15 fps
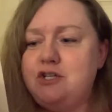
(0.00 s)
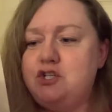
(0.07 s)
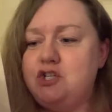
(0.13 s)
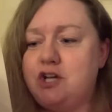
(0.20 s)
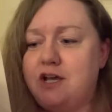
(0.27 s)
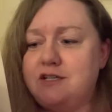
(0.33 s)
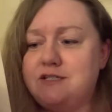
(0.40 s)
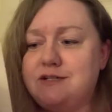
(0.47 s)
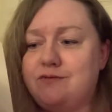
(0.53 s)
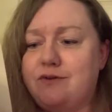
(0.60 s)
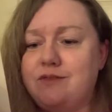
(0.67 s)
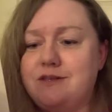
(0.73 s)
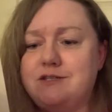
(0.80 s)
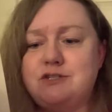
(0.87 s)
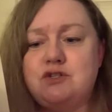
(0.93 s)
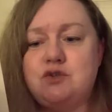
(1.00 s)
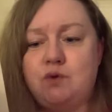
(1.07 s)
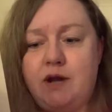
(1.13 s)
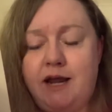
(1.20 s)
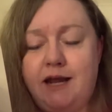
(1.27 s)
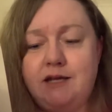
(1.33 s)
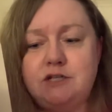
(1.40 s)
just for the
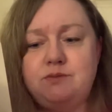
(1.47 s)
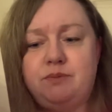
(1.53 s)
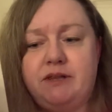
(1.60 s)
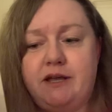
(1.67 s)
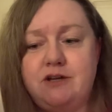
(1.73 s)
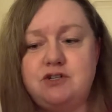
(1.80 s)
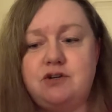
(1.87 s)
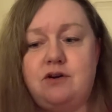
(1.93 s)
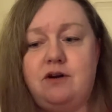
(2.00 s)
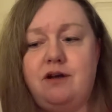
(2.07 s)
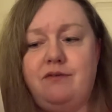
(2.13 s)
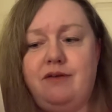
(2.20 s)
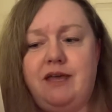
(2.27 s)
strange pleasure of